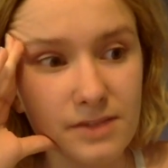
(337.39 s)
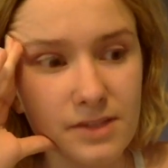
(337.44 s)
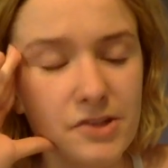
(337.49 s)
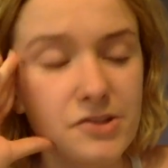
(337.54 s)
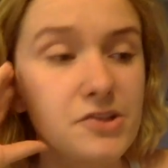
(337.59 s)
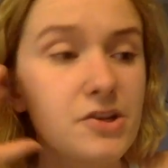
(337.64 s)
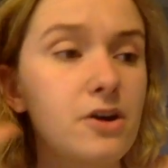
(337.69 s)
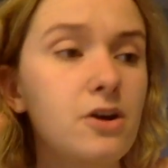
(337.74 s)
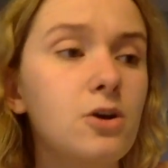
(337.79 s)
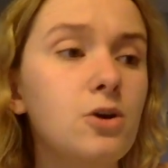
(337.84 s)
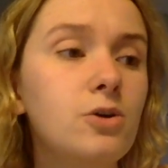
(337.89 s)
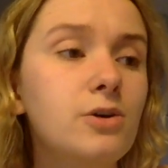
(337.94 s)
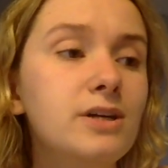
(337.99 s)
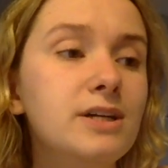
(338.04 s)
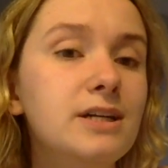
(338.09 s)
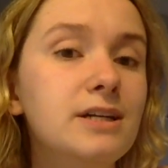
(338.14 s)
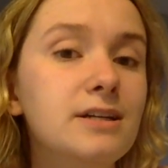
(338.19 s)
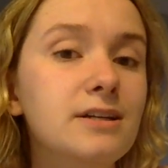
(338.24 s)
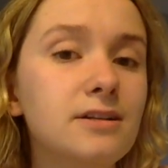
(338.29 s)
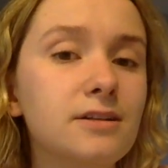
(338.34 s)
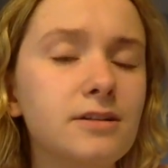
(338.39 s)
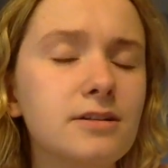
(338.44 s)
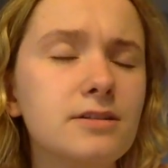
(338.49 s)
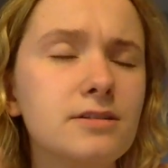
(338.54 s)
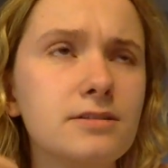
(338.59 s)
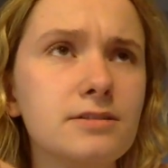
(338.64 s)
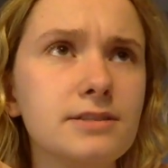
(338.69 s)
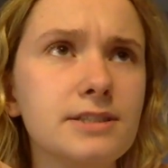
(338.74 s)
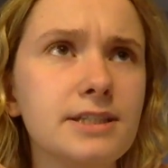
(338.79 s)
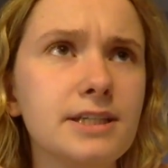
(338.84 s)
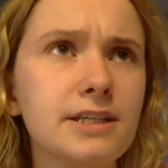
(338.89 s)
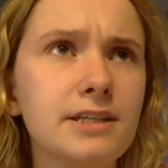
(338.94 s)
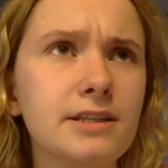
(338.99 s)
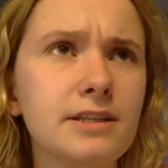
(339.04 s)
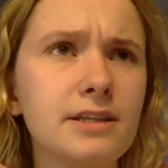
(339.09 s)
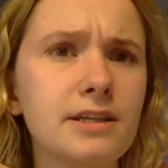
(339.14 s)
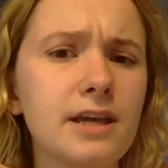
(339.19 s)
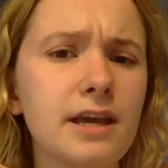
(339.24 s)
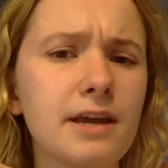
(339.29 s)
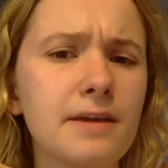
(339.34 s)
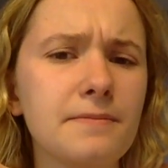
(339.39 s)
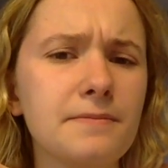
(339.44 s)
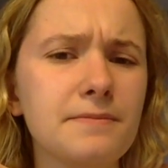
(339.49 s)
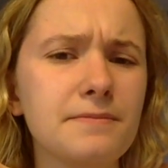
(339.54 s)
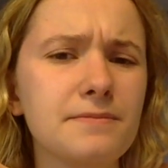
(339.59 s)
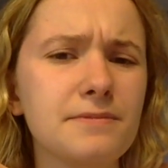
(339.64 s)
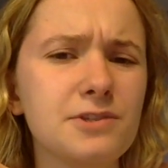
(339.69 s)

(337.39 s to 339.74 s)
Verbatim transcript: So in the camp,